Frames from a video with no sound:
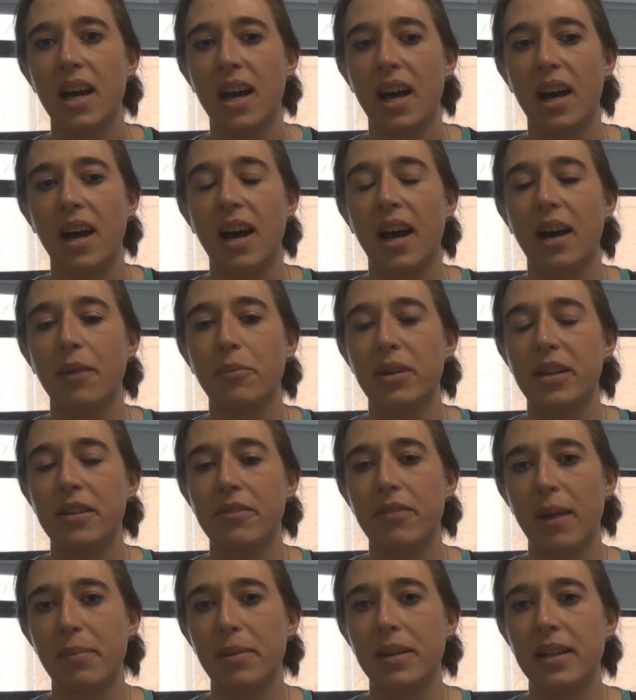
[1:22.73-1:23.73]
and we
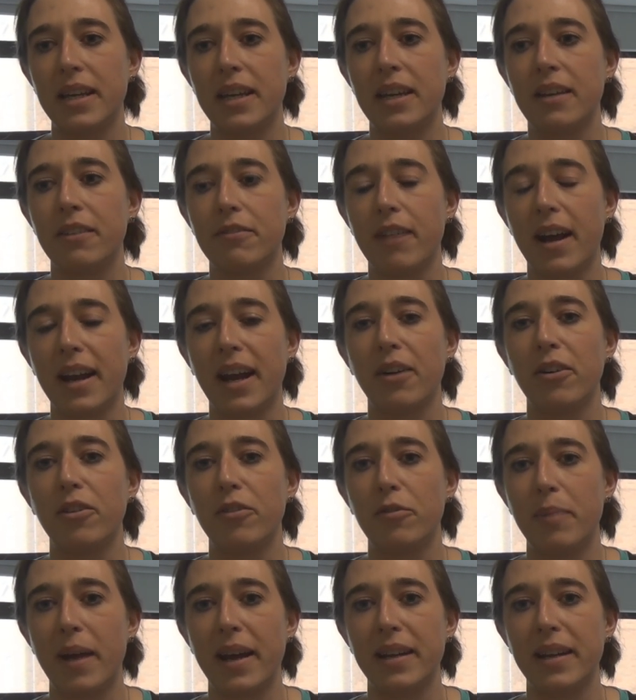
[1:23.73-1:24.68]
rapidly ran out of